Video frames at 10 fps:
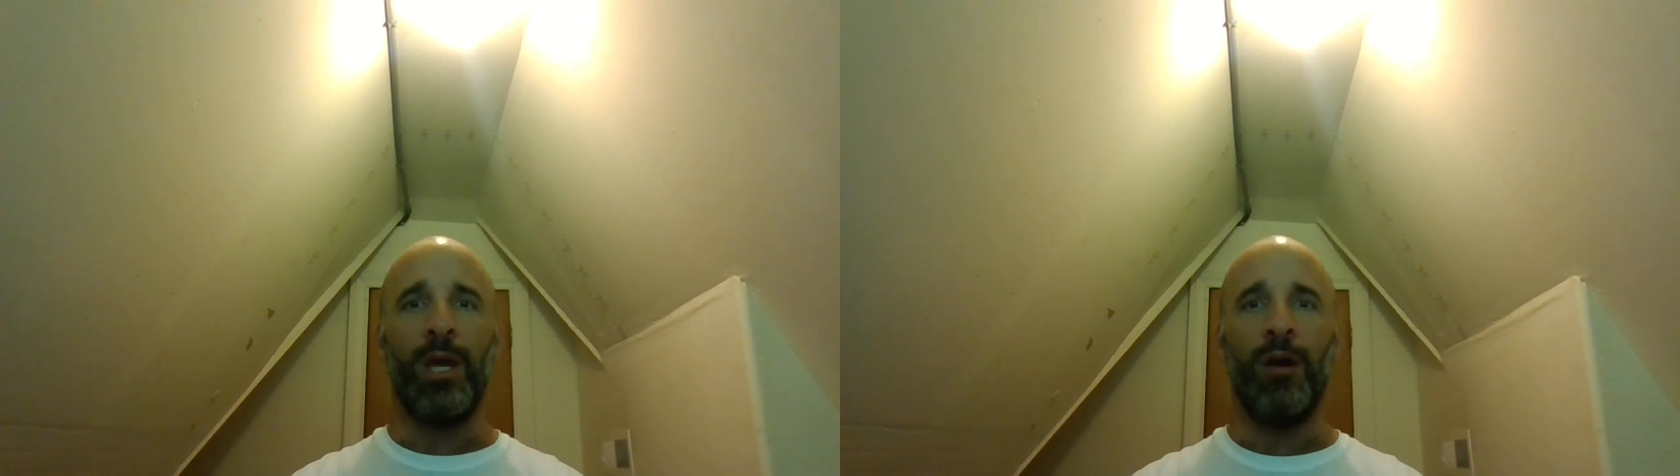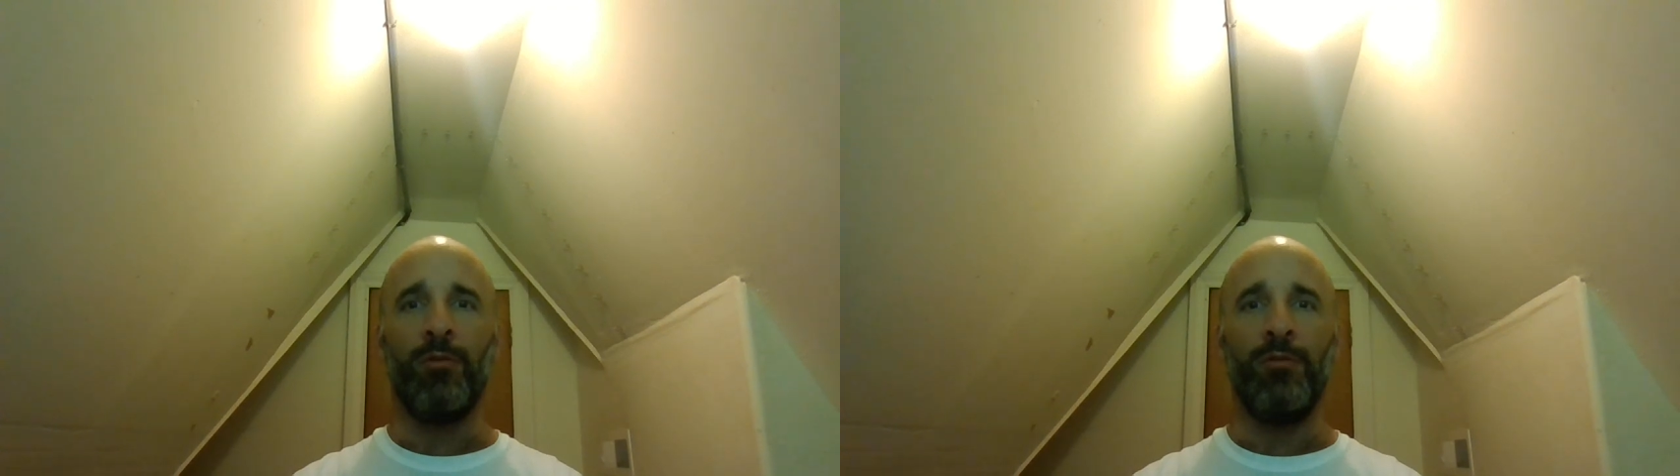
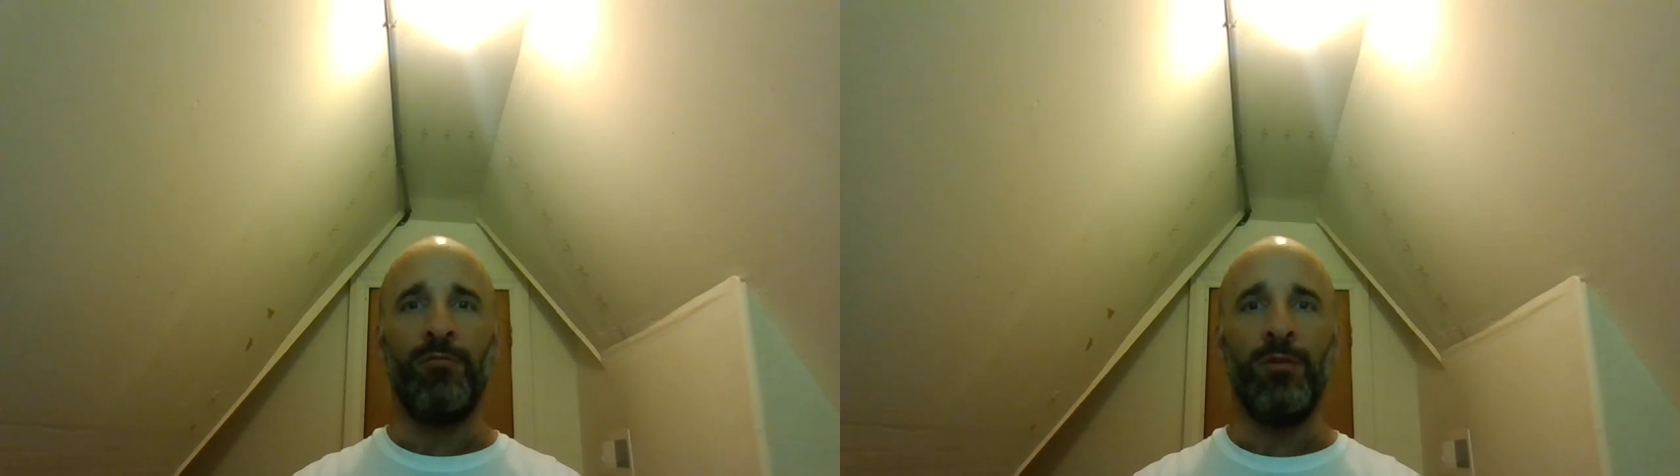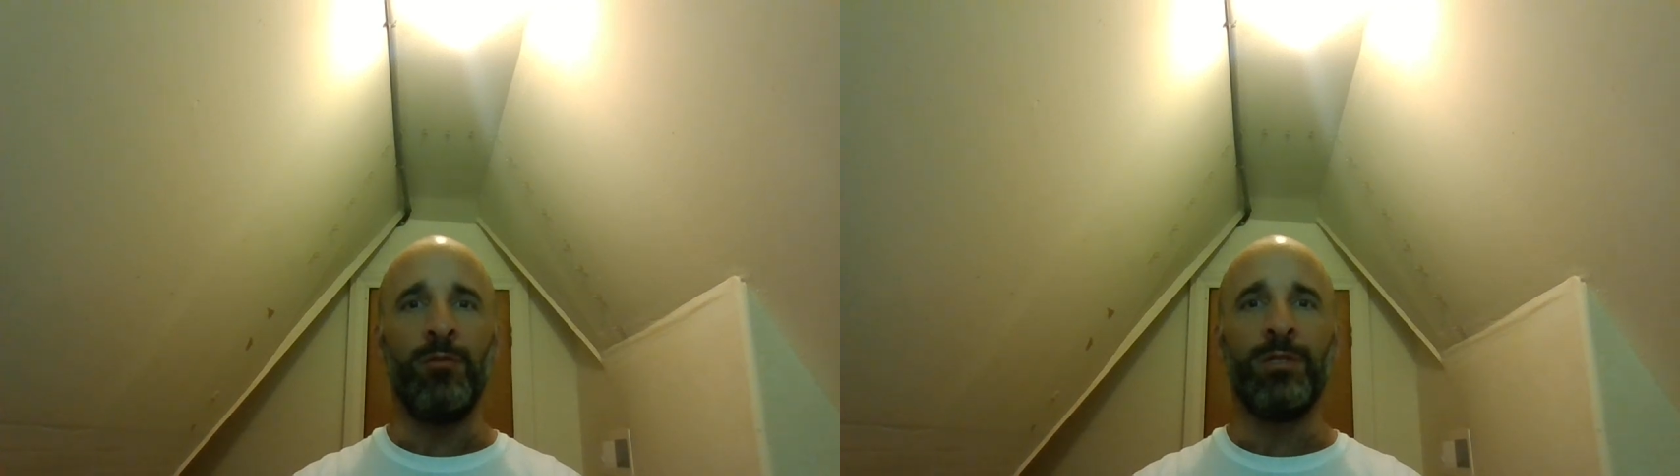how
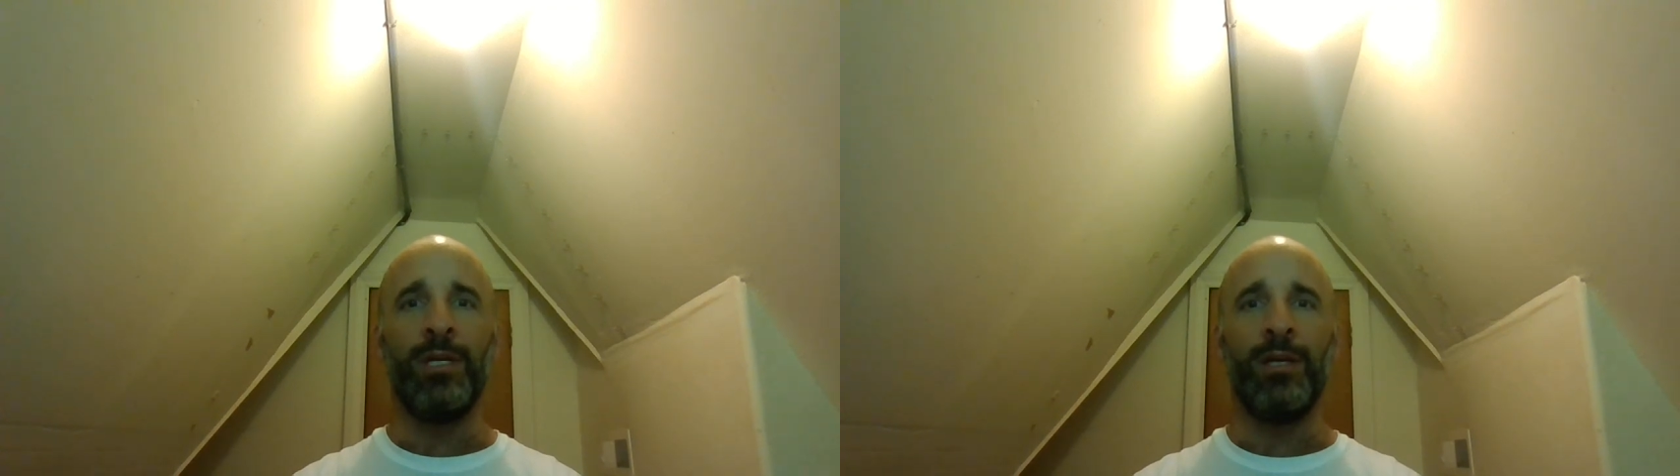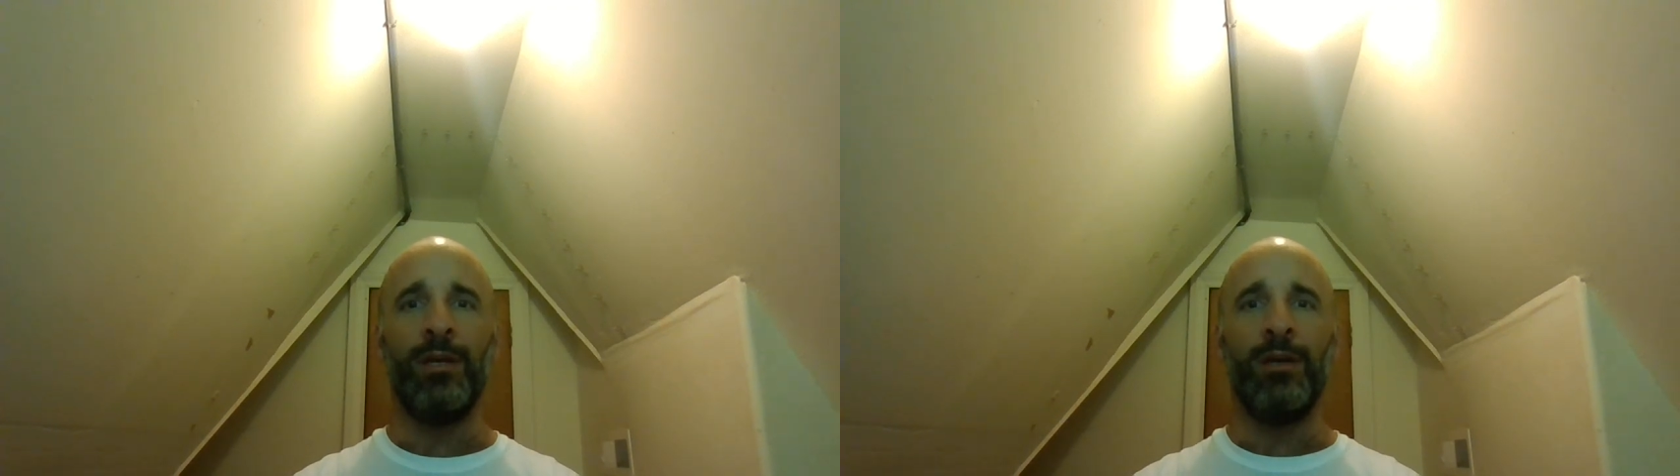
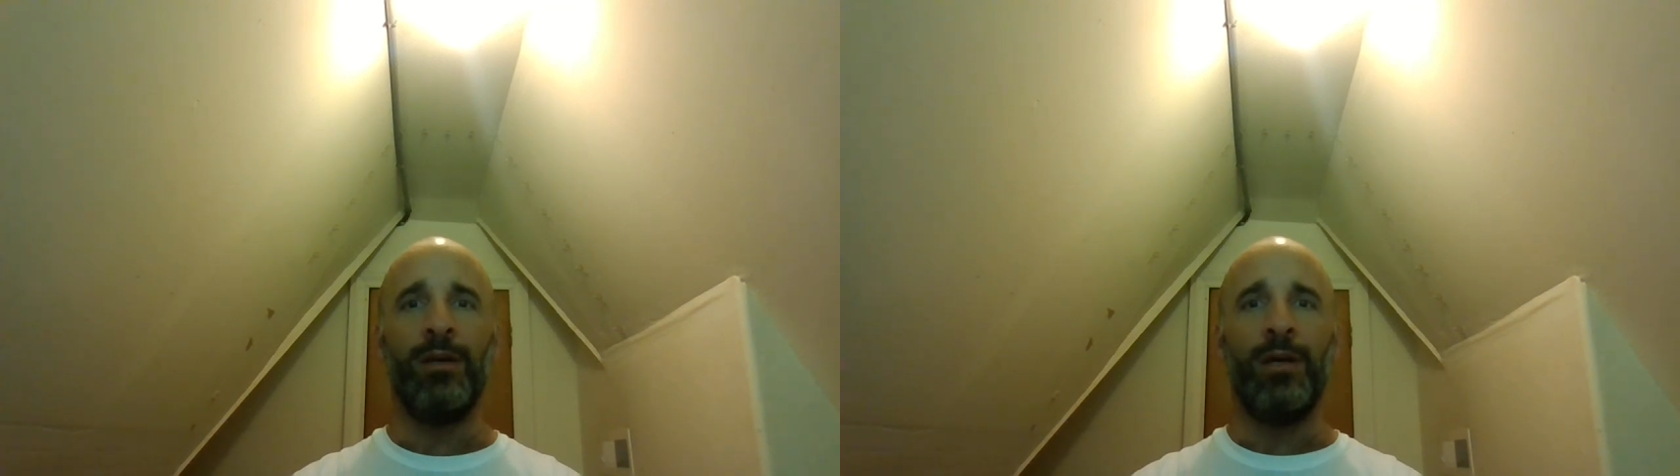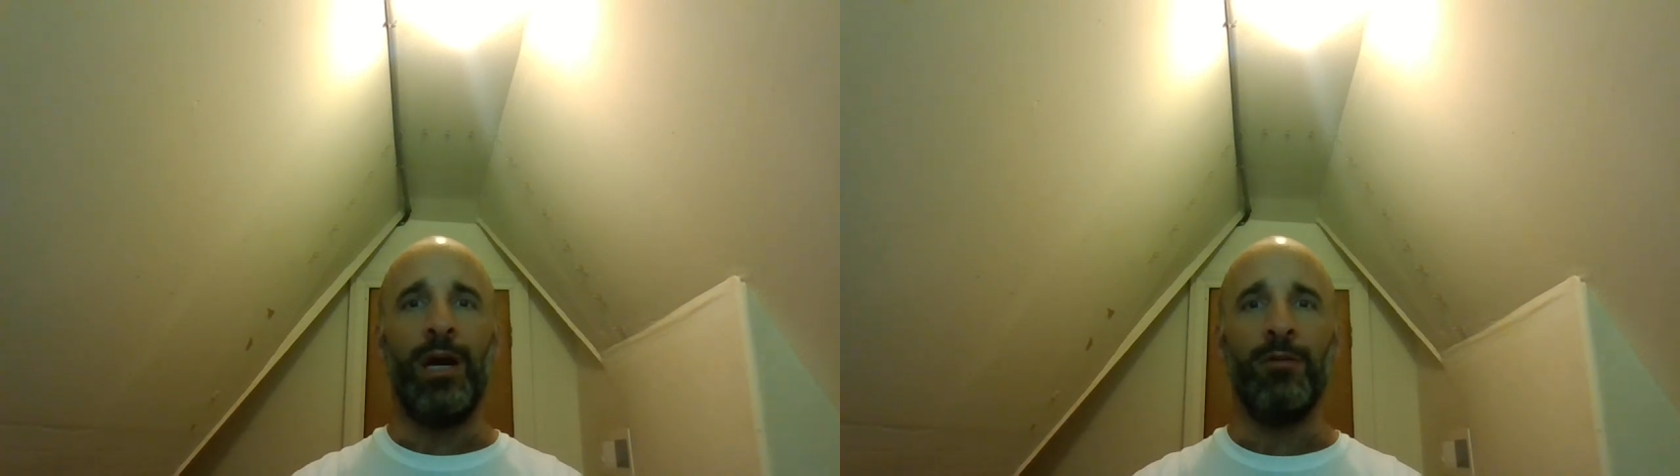confusing,
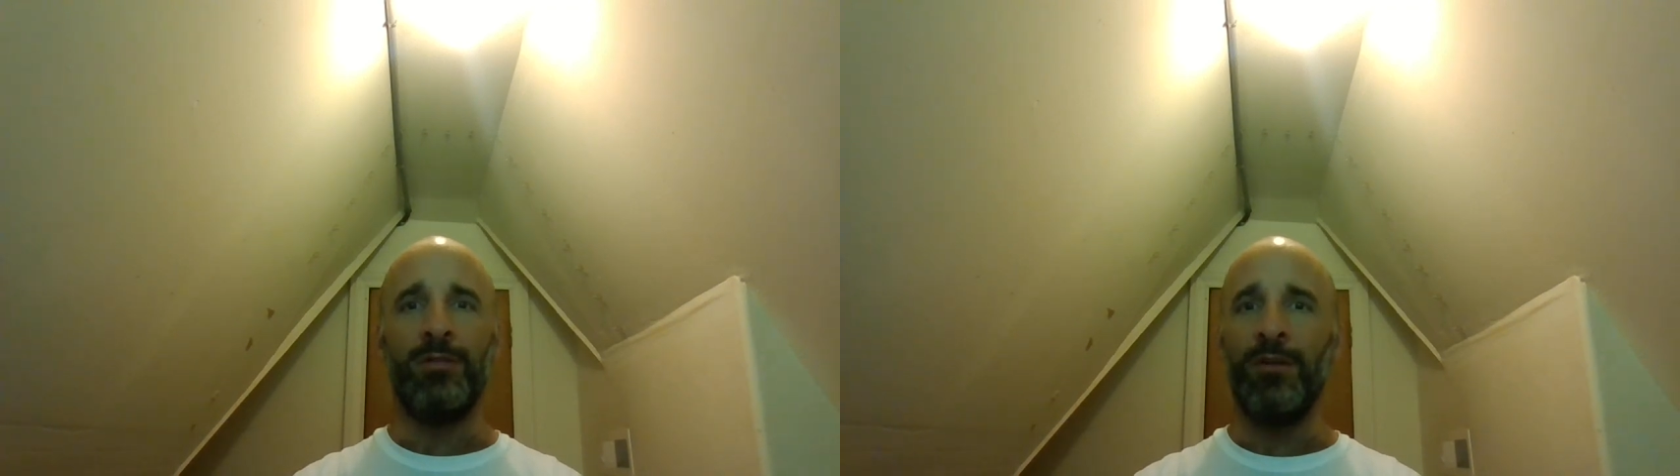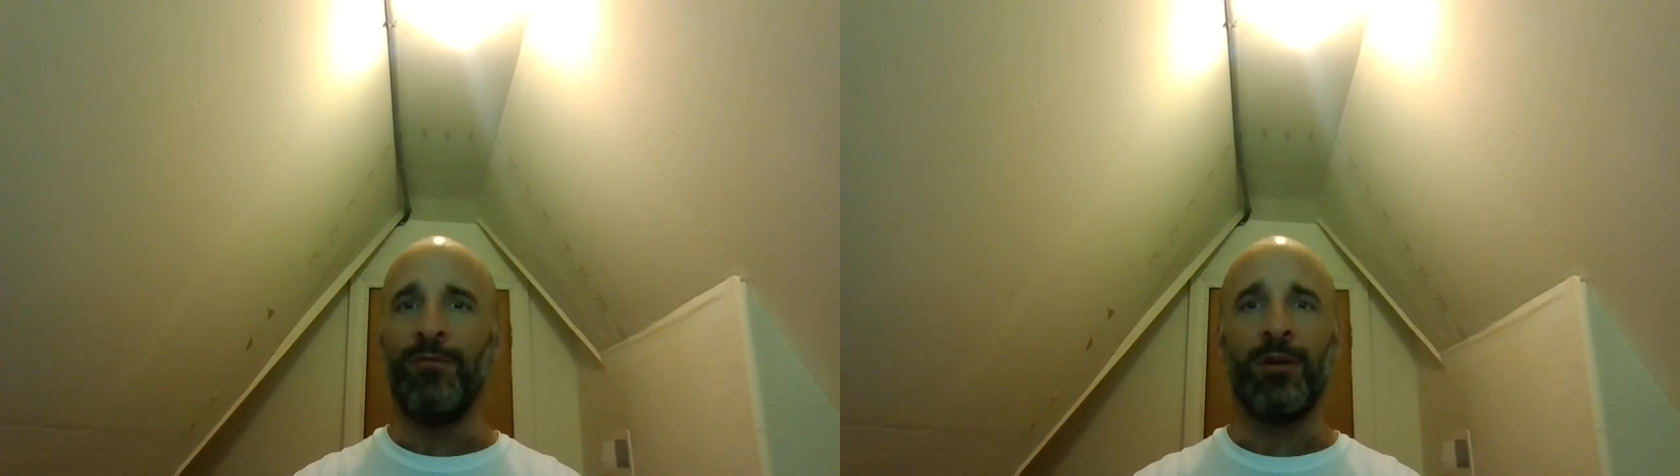how
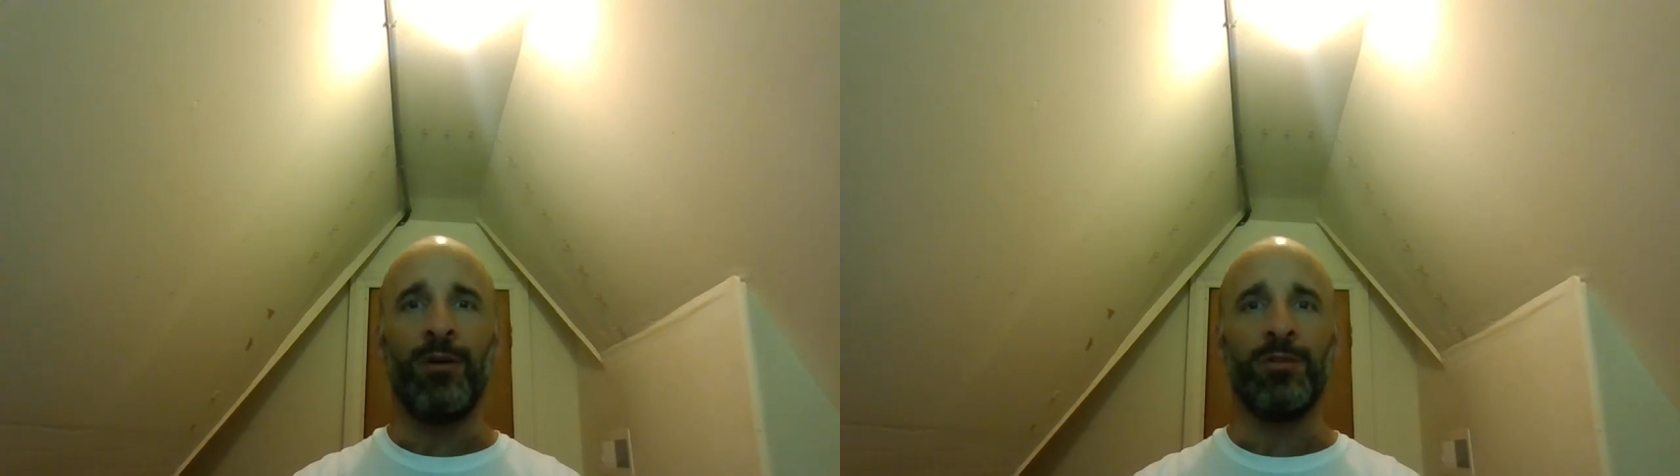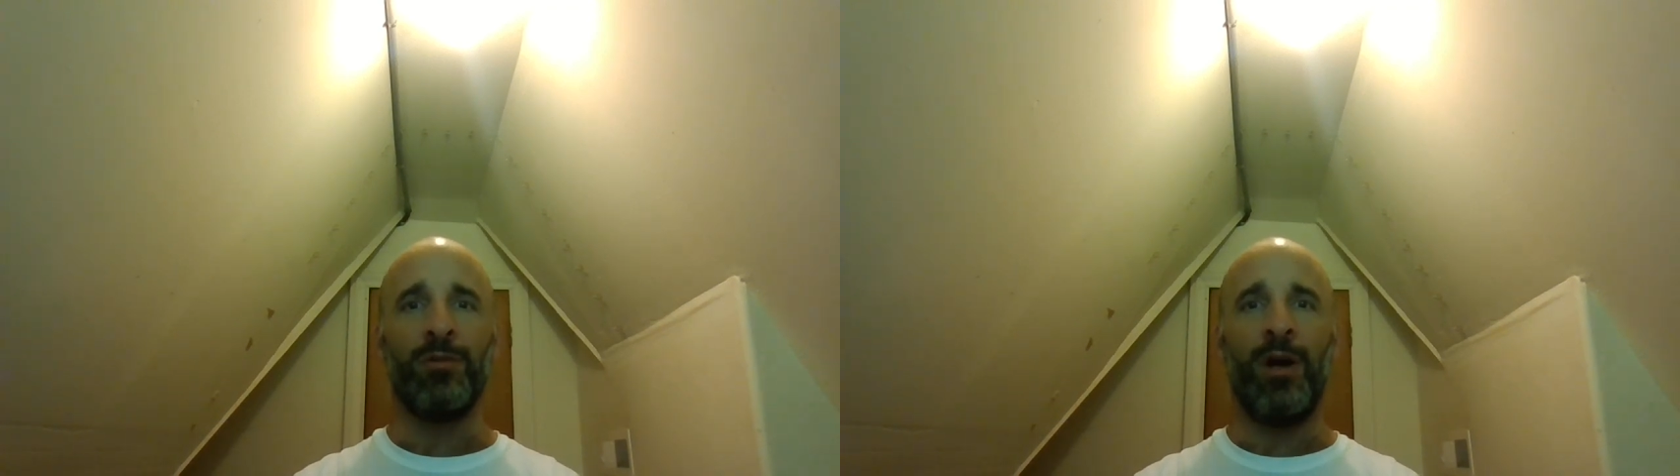difficult,